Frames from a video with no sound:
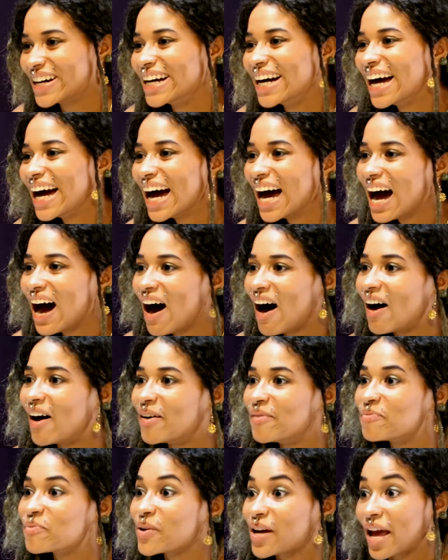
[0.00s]
right.
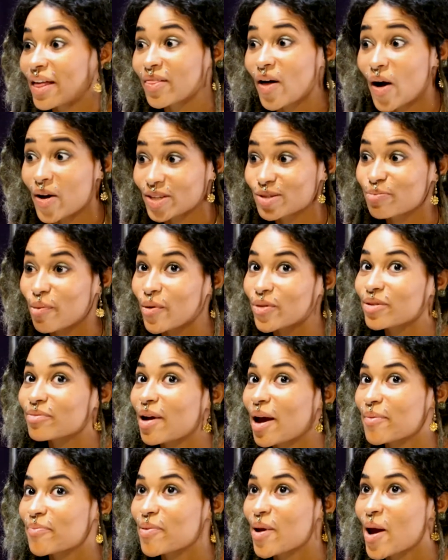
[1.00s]
um, when I lost both of
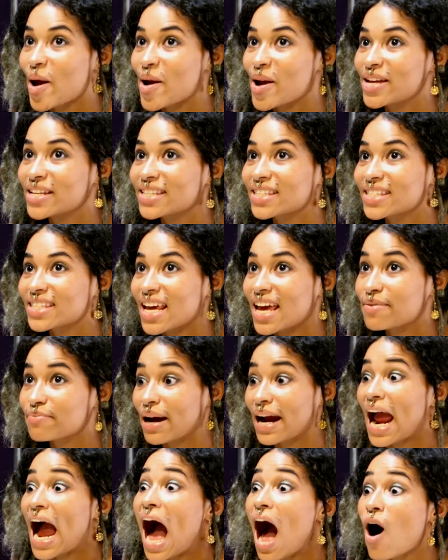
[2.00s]
my parents and
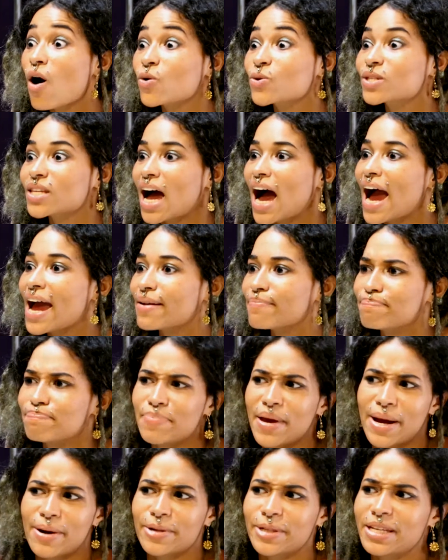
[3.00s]
my house, I
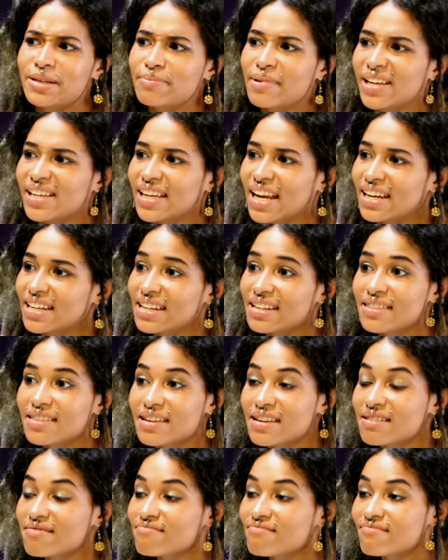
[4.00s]
barely made
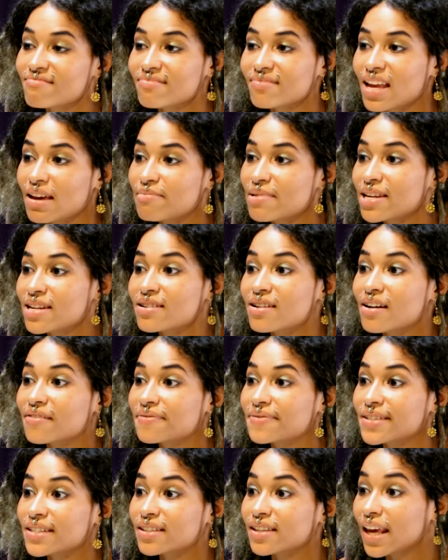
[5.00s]
anything. I made
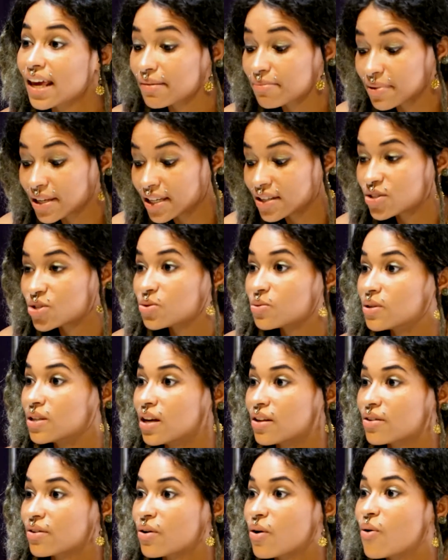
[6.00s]
enough to get me into
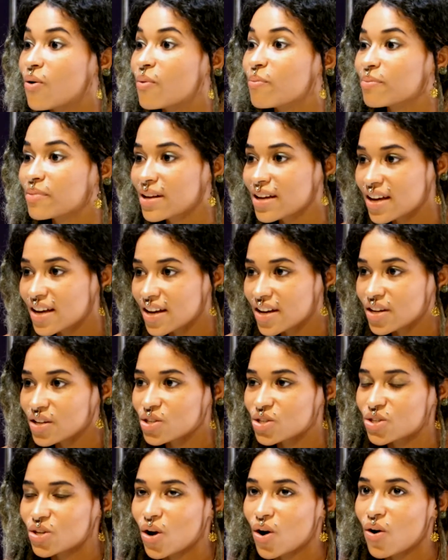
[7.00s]
another home.
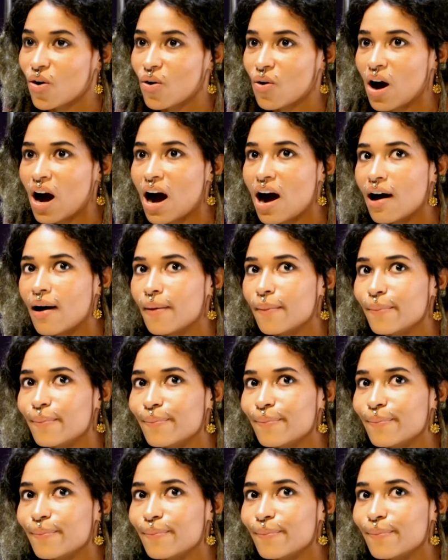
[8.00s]
So, um,